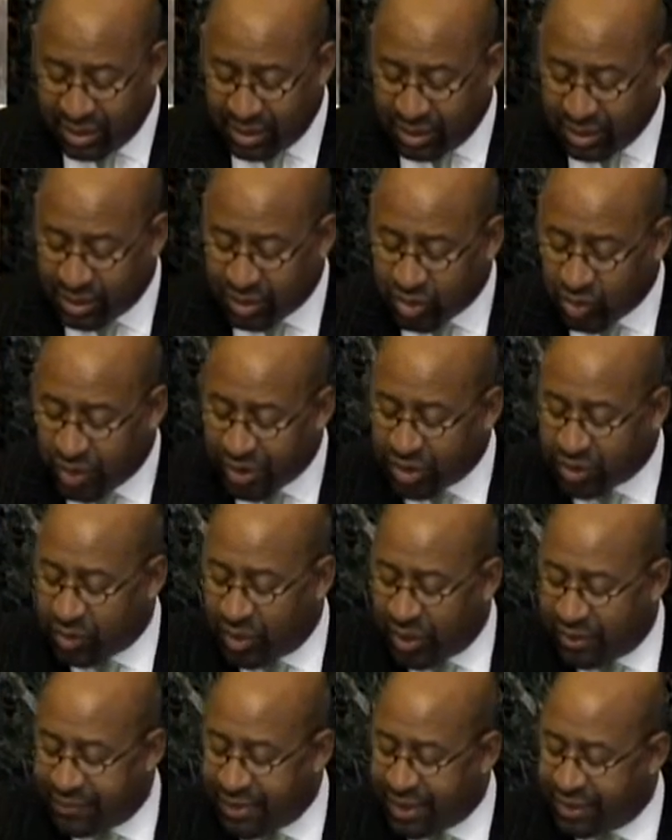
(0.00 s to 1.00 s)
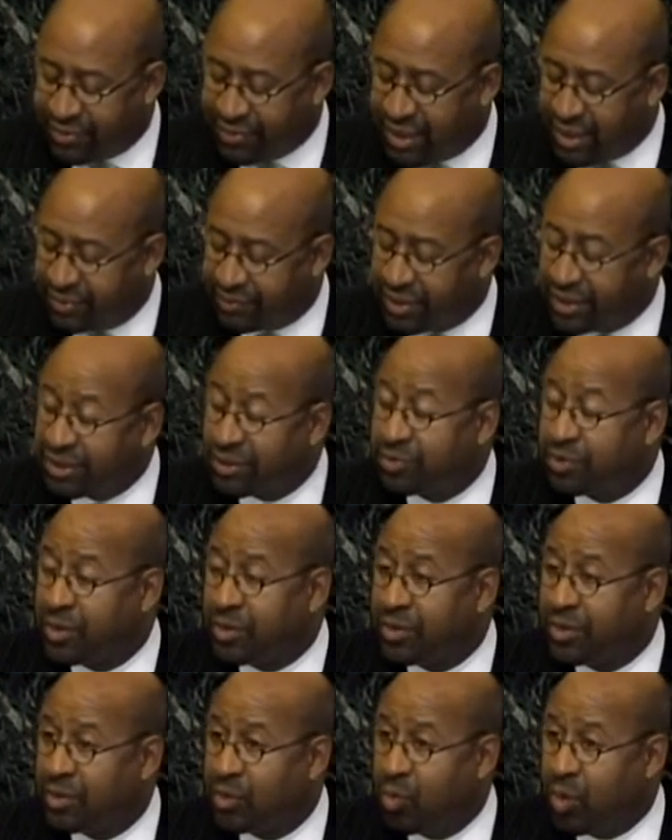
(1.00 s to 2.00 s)
The 2012 marathon raised
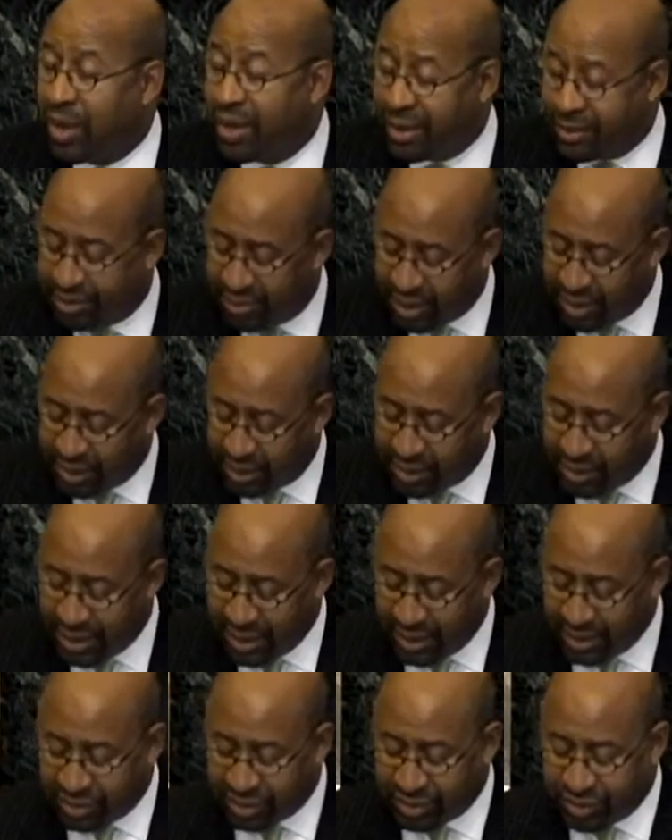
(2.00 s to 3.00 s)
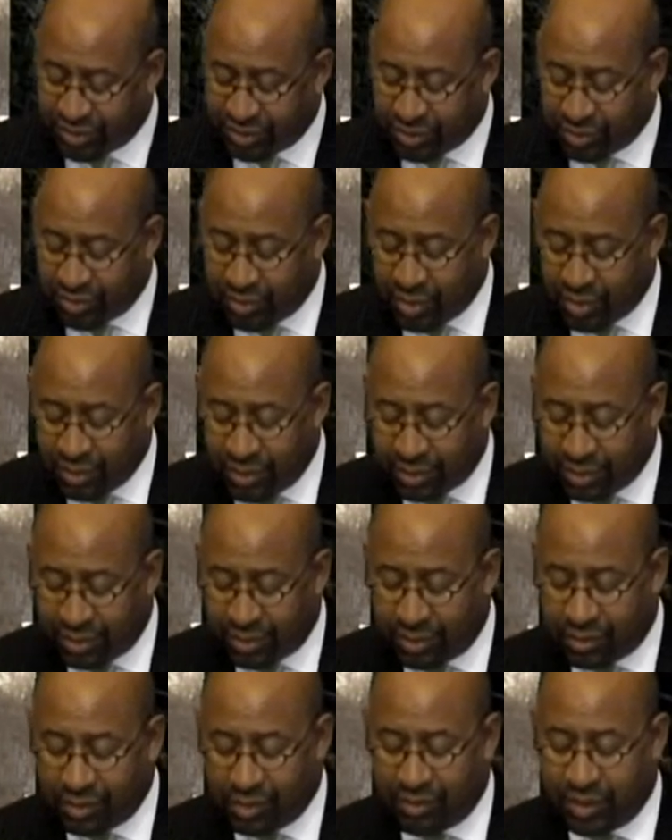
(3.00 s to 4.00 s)
more than $1 million through more
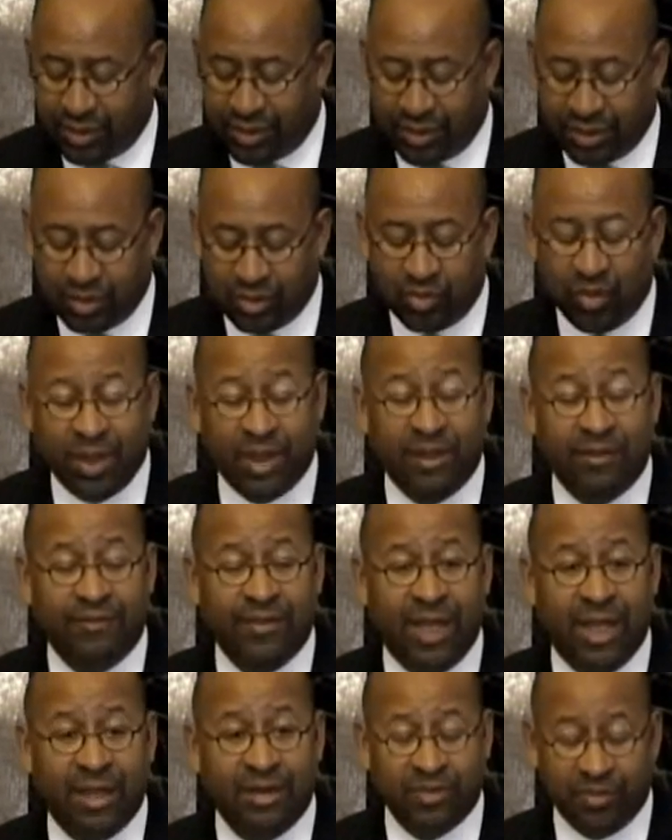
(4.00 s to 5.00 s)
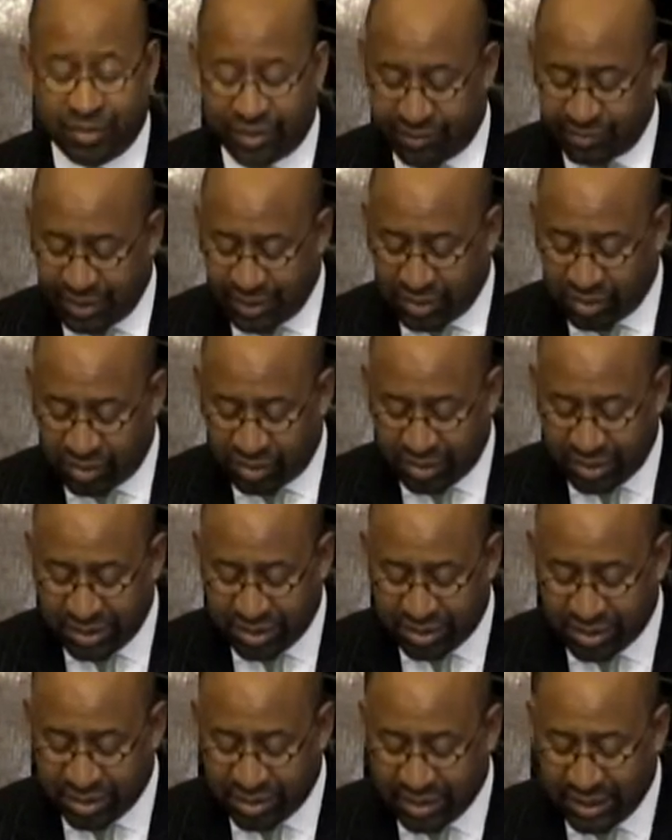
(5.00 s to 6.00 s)
than 1,200
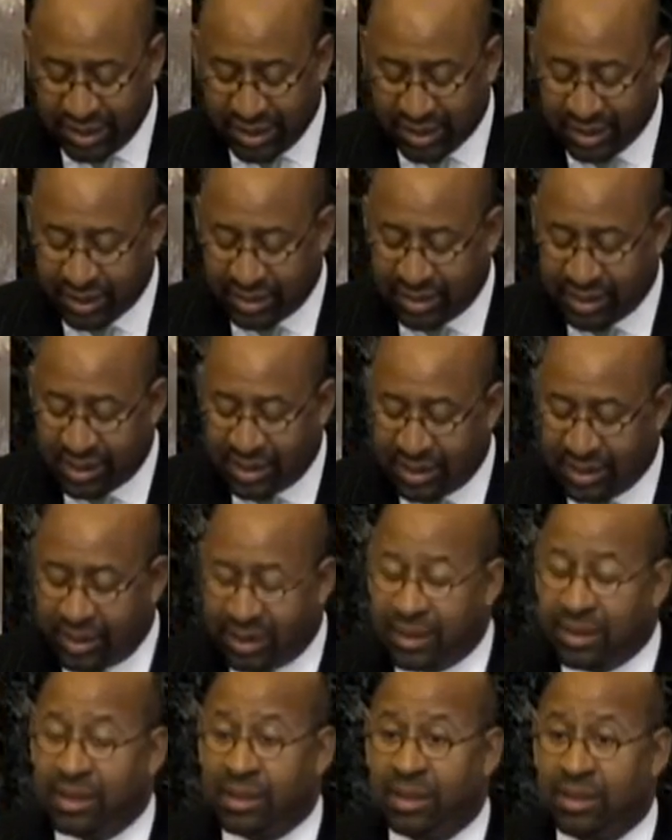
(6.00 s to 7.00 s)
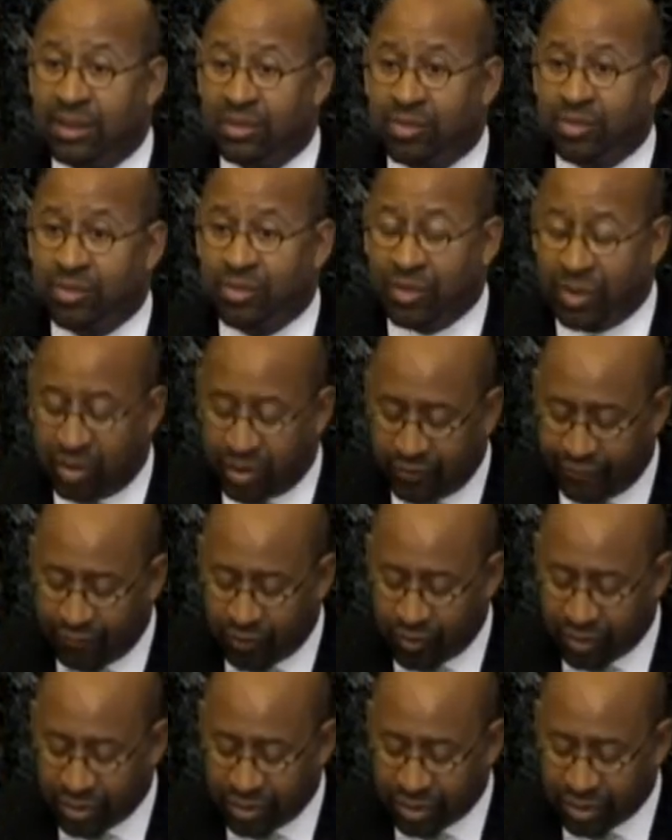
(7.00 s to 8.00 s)
registrations taken in through
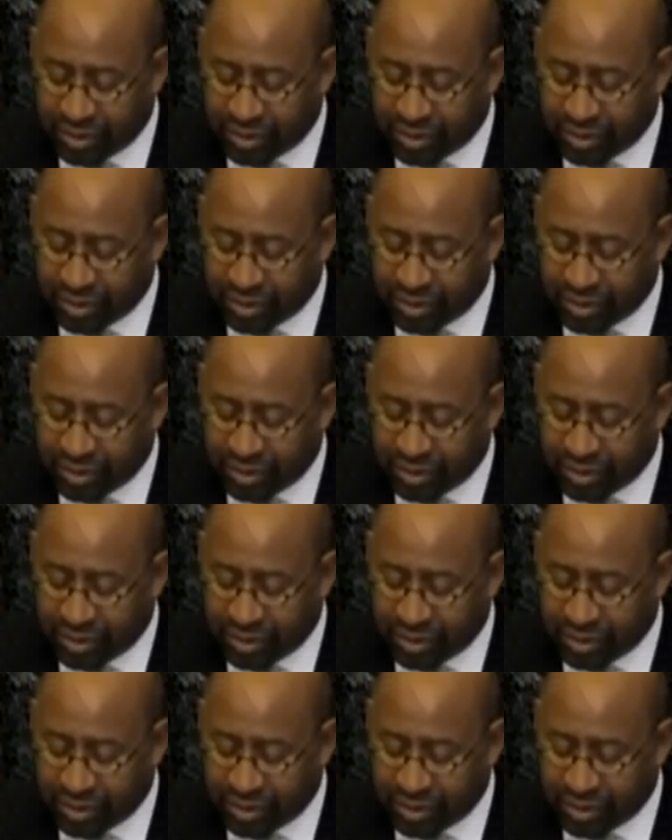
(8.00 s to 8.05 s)
34